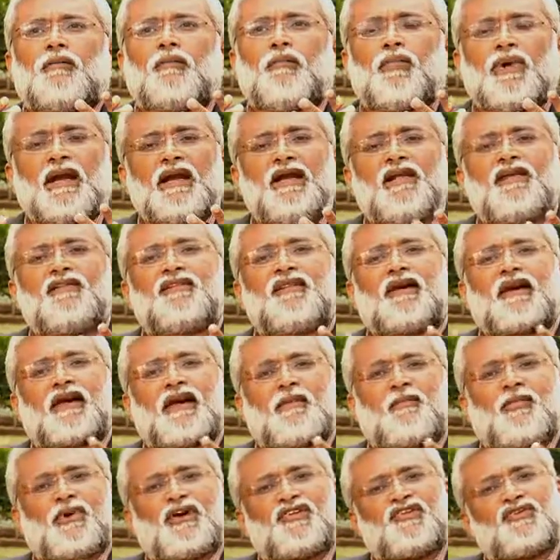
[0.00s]
building the
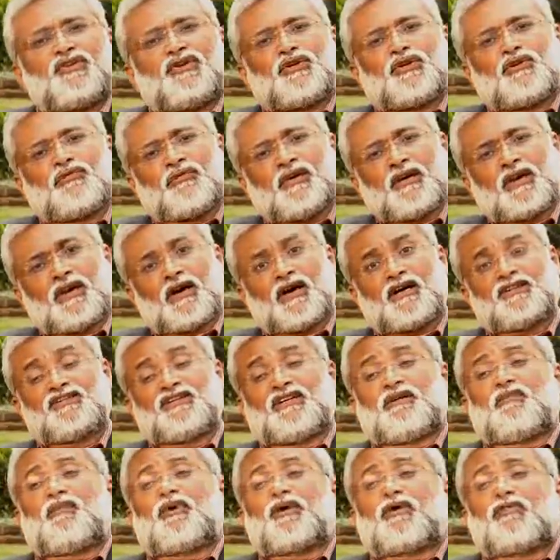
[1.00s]
capacity of a large
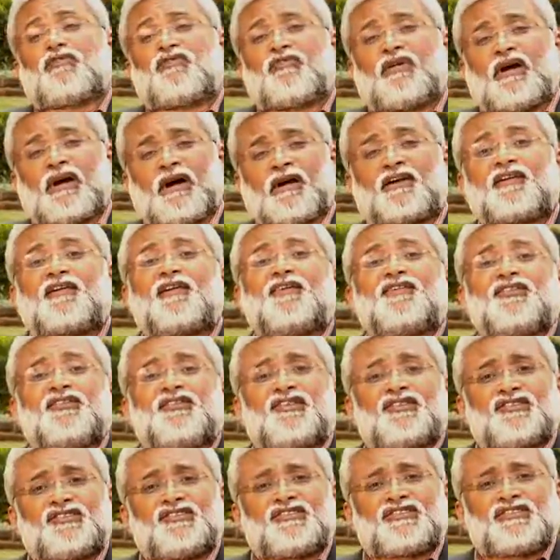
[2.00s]
number of actors
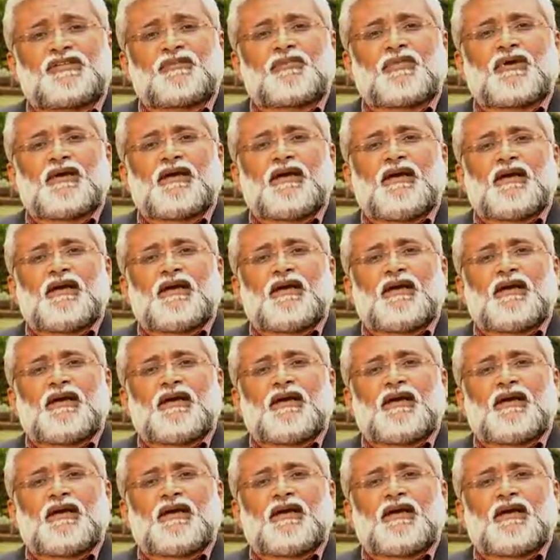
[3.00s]
in the system.